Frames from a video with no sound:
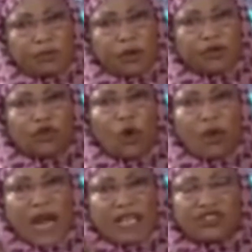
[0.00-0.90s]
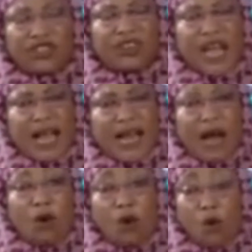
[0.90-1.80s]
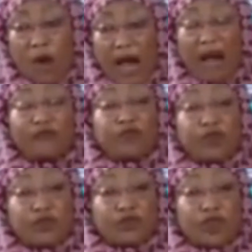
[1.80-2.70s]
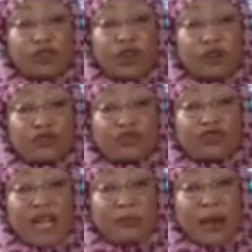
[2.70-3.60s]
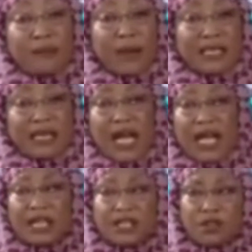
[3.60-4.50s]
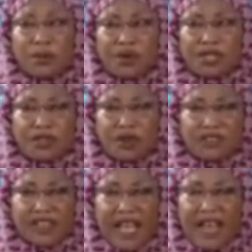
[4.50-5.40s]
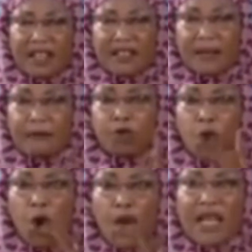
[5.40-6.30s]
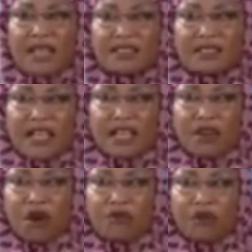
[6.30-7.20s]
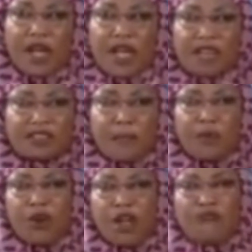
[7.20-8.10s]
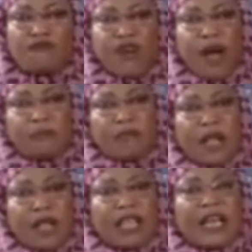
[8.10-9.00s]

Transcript: So Nigeria now will have to resort to trade by barter. Tinubu did not say anything. All he's thinking of is the bullion VAM that